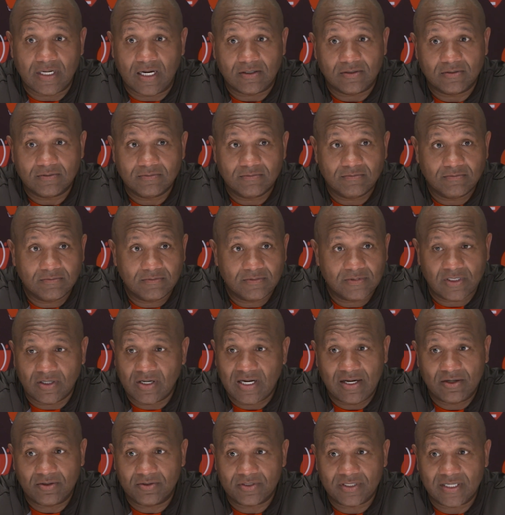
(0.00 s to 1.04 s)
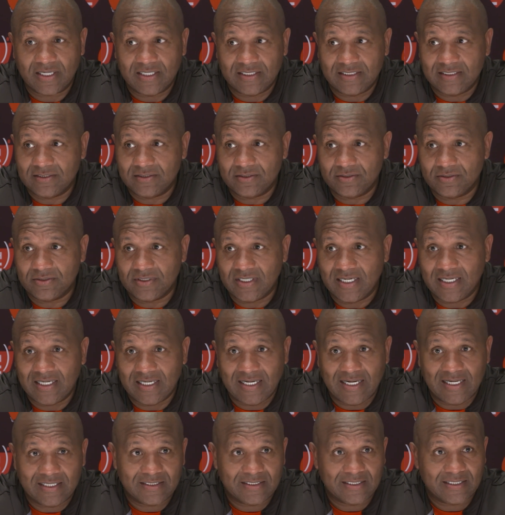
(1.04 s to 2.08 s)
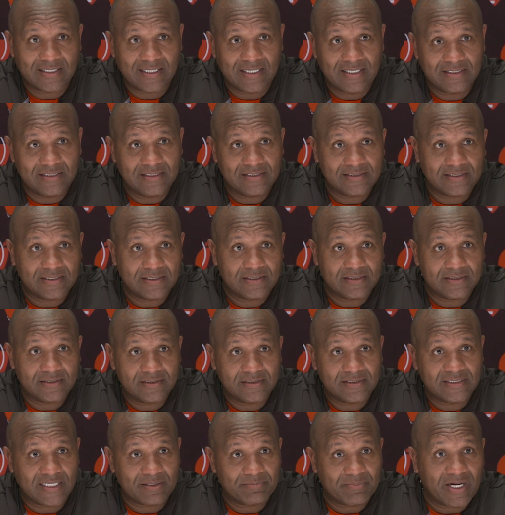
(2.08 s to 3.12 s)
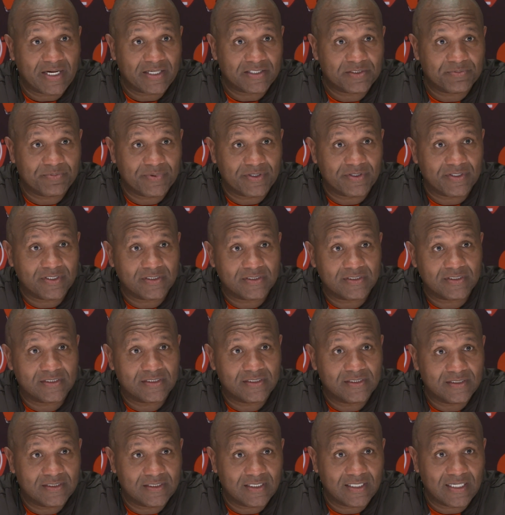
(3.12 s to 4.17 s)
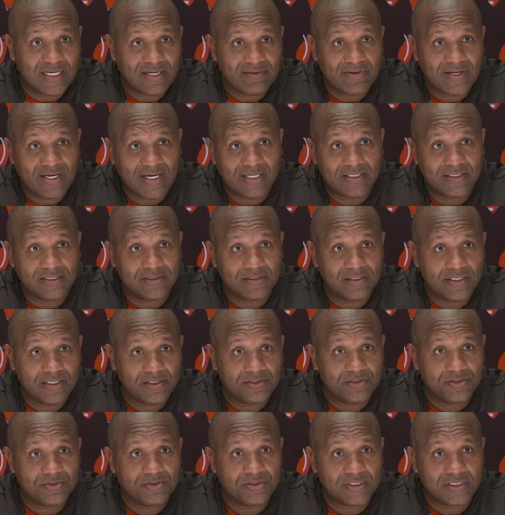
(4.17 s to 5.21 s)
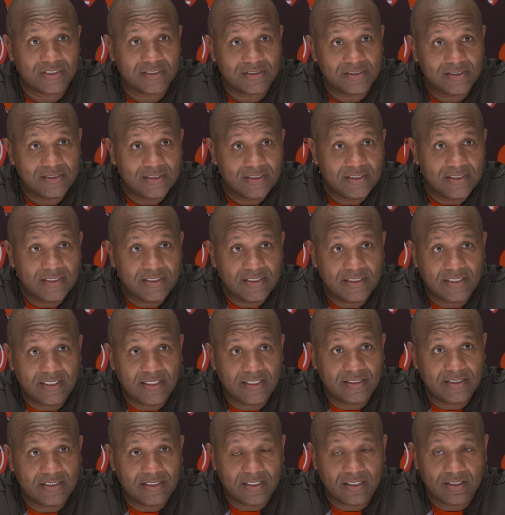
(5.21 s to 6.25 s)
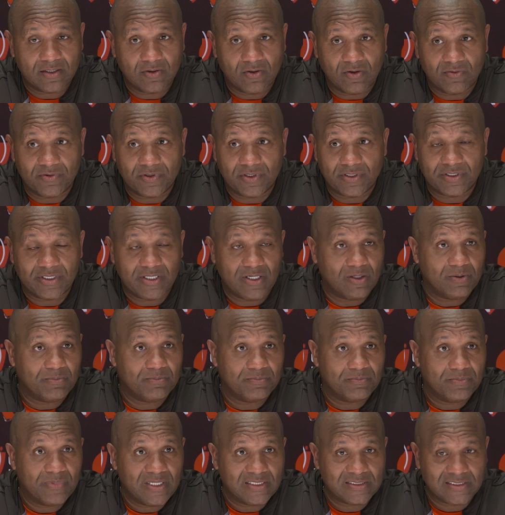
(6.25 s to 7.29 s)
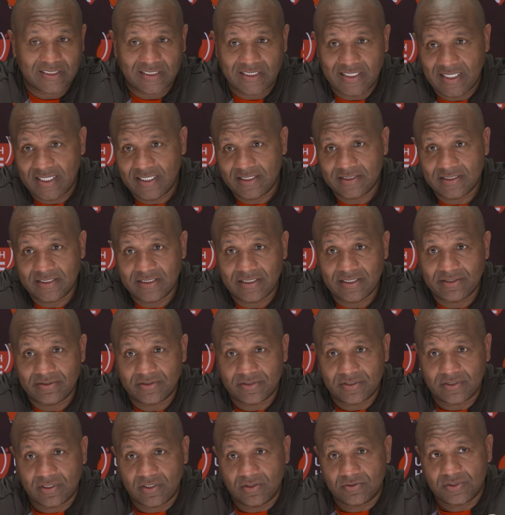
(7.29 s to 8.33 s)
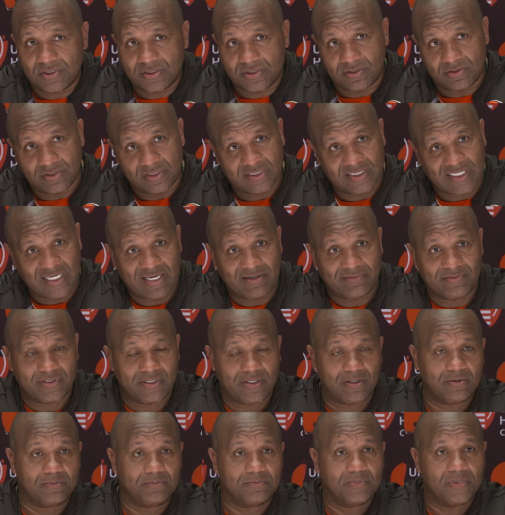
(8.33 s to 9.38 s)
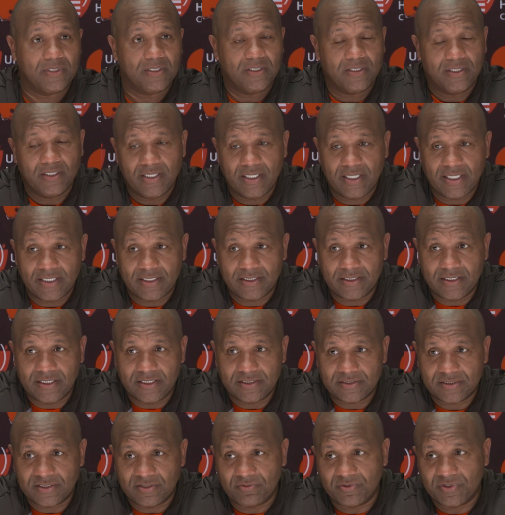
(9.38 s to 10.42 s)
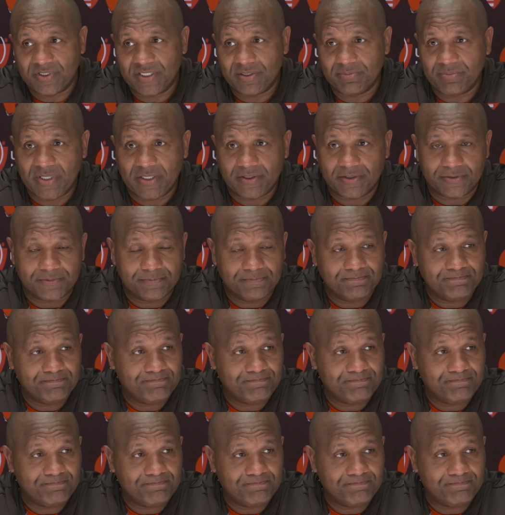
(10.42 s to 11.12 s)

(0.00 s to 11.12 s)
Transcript: No, I don't think I need to do that. I think I need to take my experience that I've had and use it and go over there and help as I can, get other coaches on the staff and help and see if we can get better.